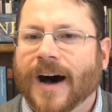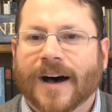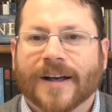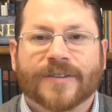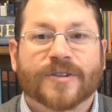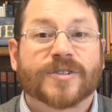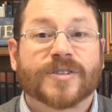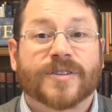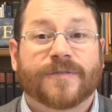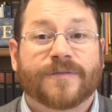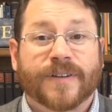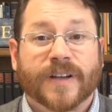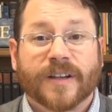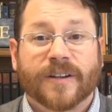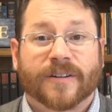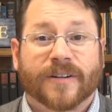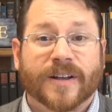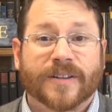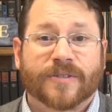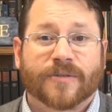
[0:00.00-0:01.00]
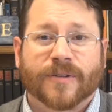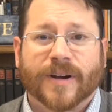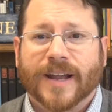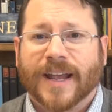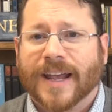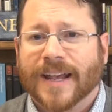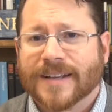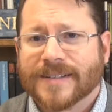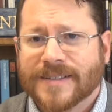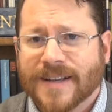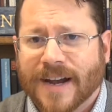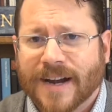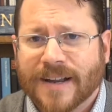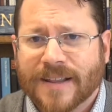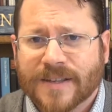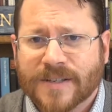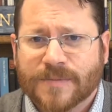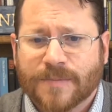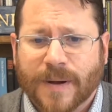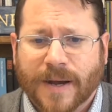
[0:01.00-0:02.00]
There's a figure on the right-hand side
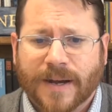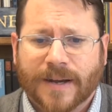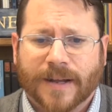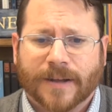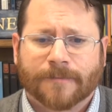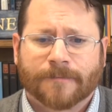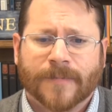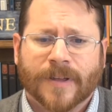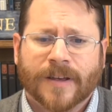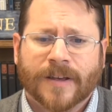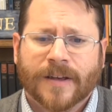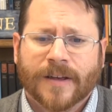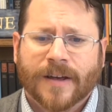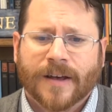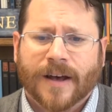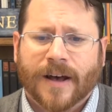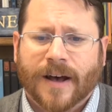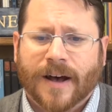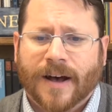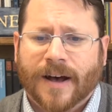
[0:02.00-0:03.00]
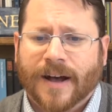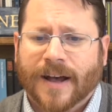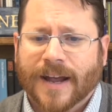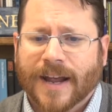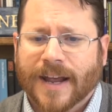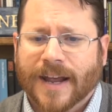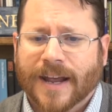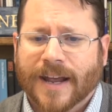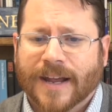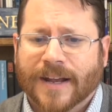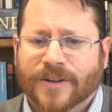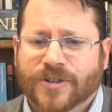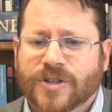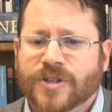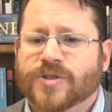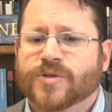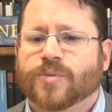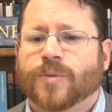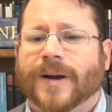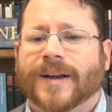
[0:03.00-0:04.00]
of this painting, and
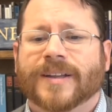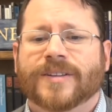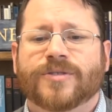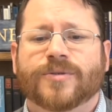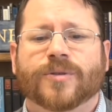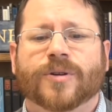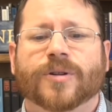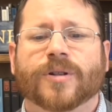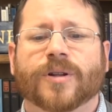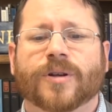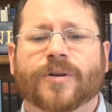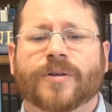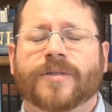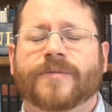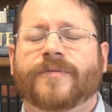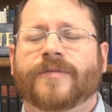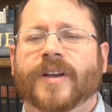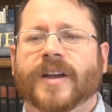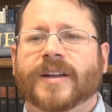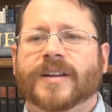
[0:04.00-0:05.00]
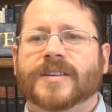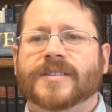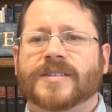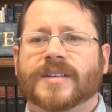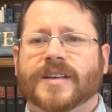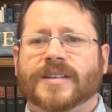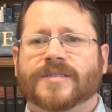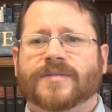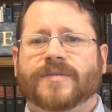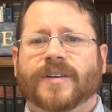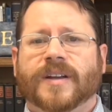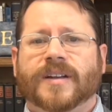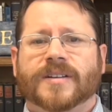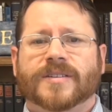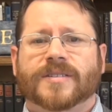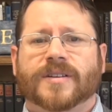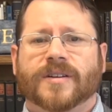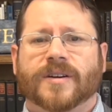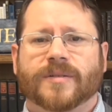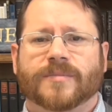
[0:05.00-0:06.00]
she's ready to clothe Venus as
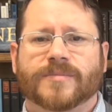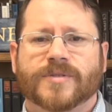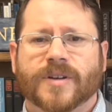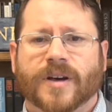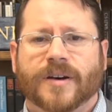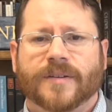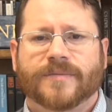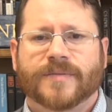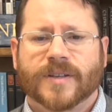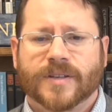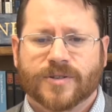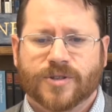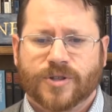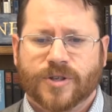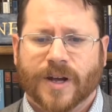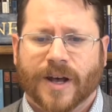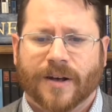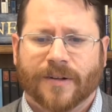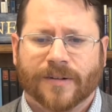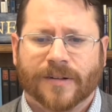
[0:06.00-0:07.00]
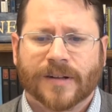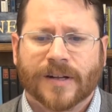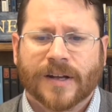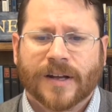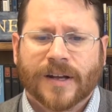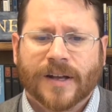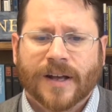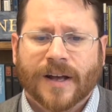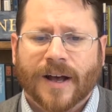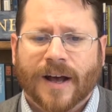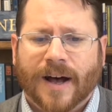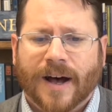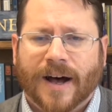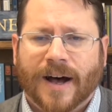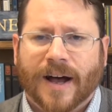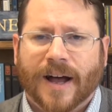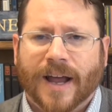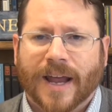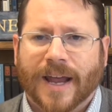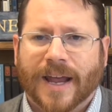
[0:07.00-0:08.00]
Venus comes off this shell.
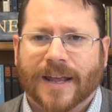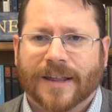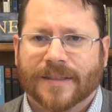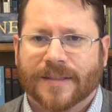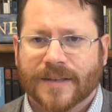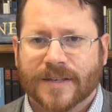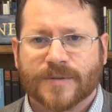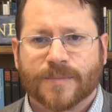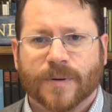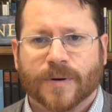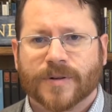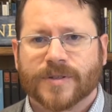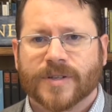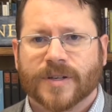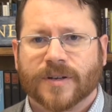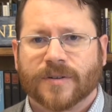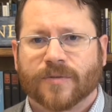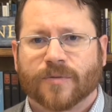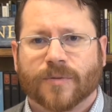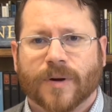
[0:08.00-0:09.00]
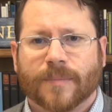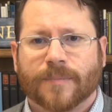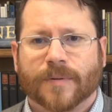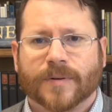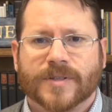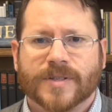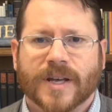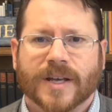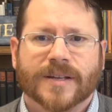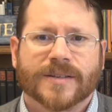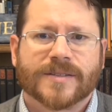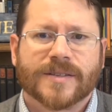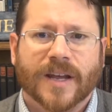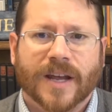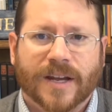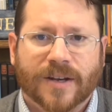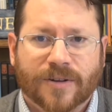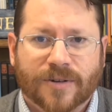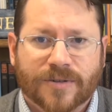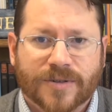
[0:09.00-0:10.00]
And this person represents
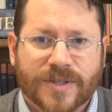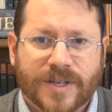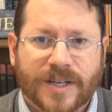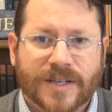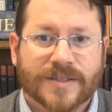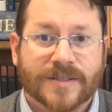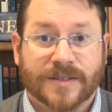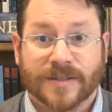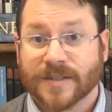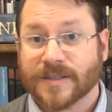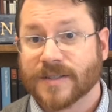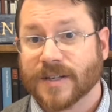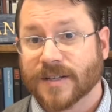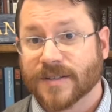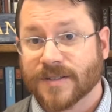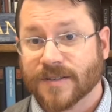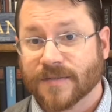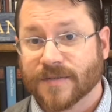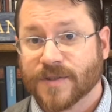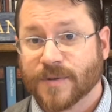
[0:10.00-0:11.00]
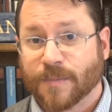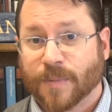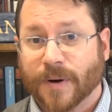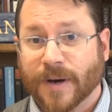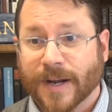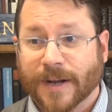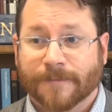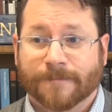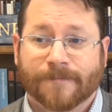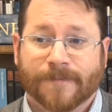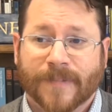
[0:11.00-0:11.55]
a new season, the season of spring.